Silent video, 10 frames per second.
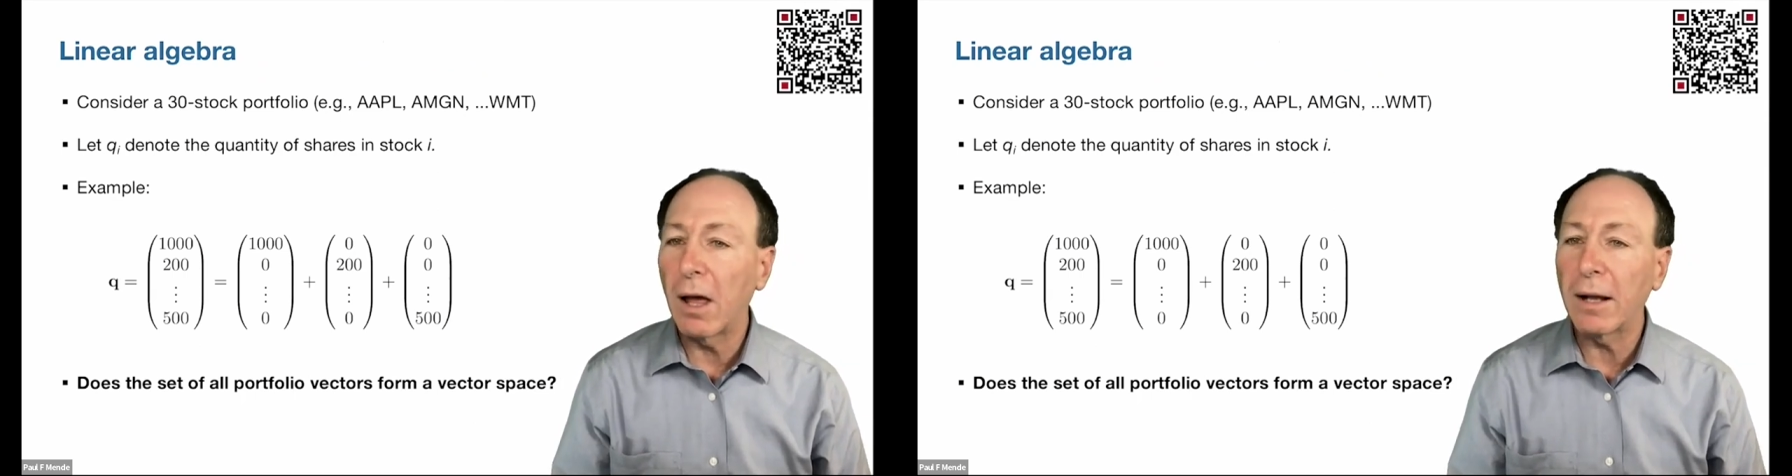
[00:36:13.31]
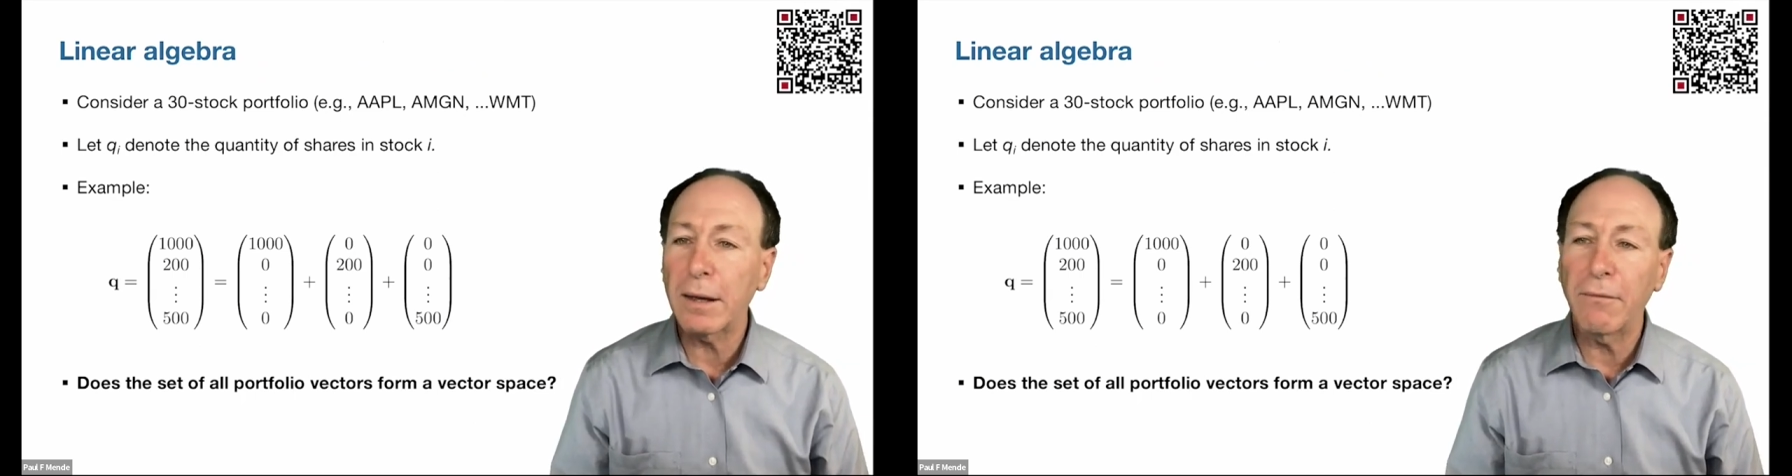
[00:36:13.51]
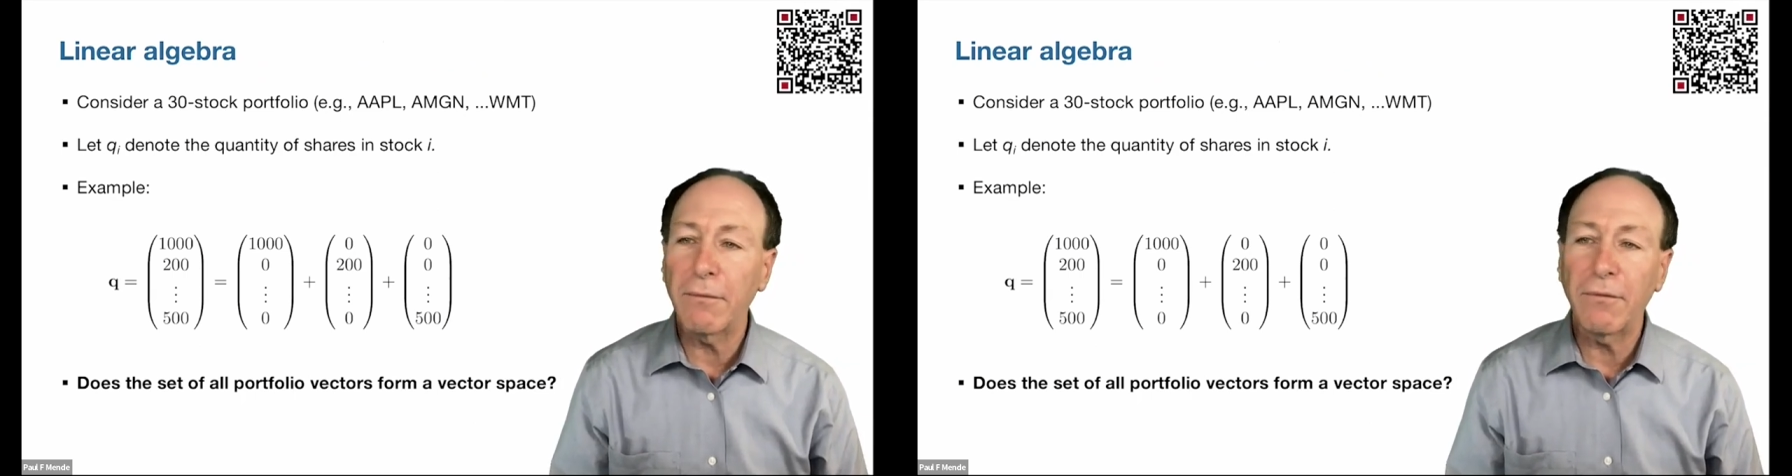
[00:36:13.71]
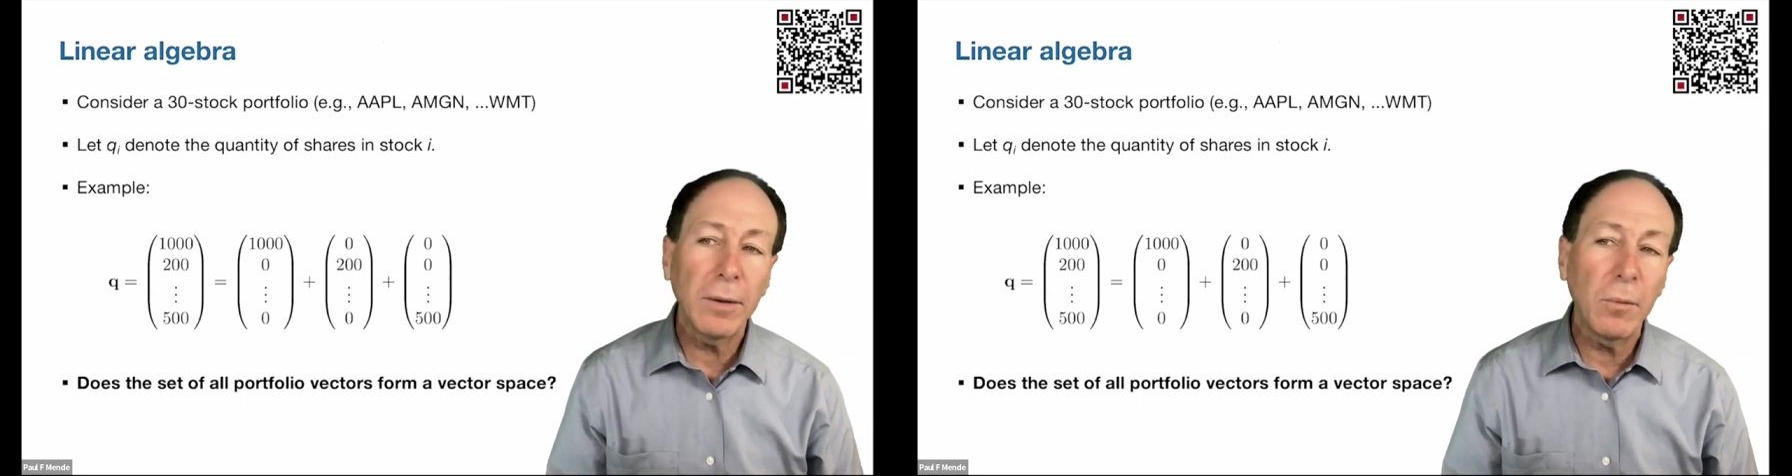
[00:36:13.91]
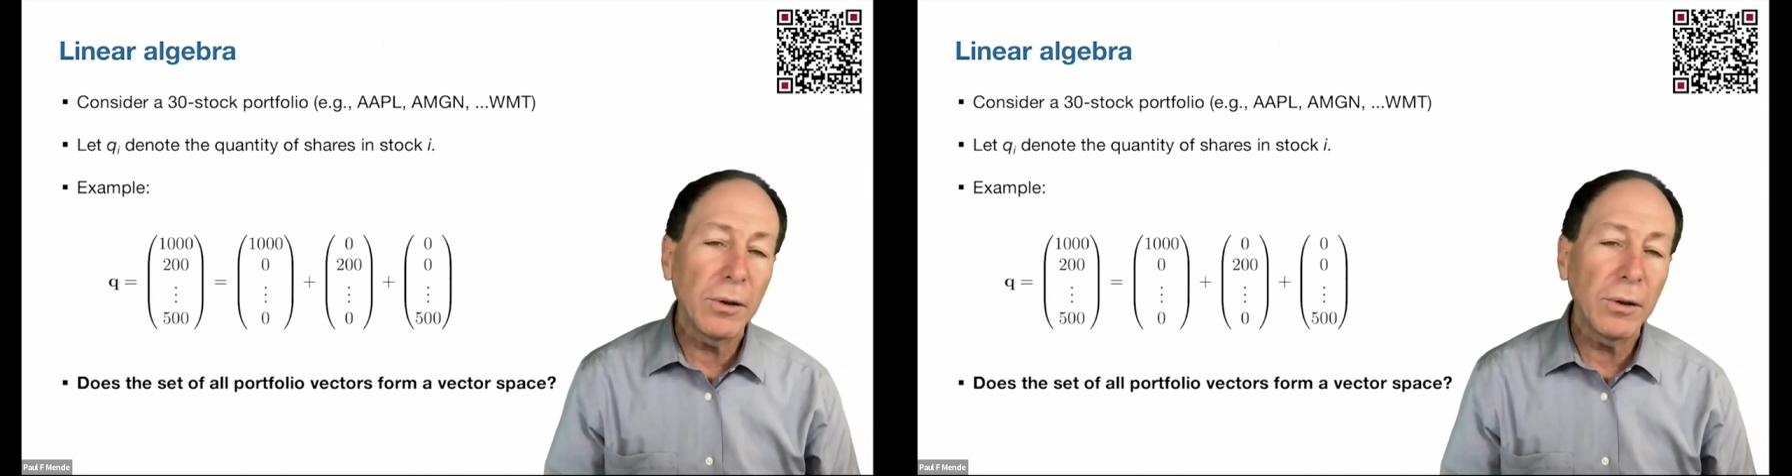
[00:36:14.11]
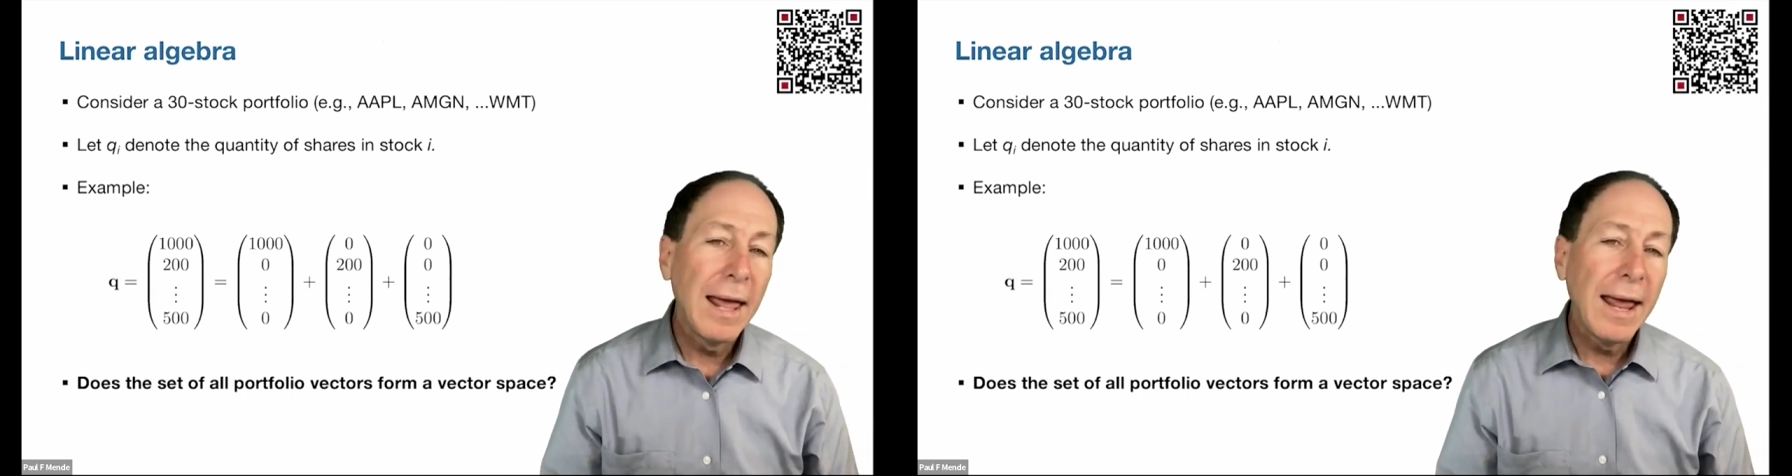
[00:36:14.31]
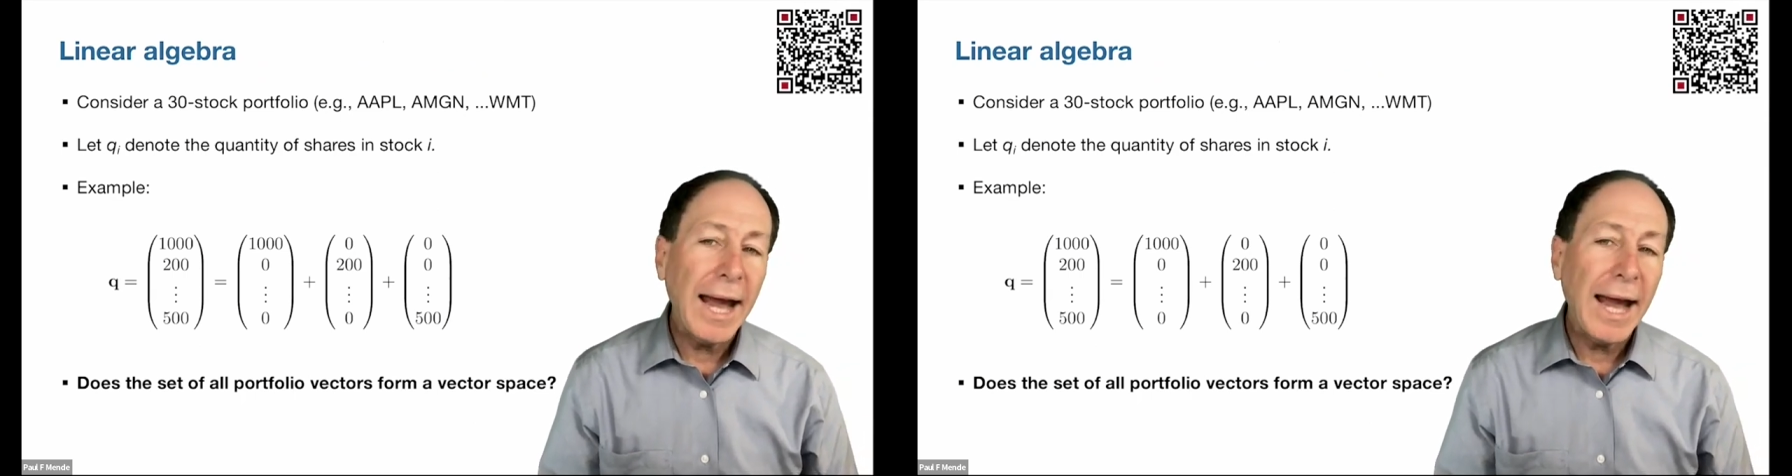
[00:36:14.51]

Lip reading: lots of variables.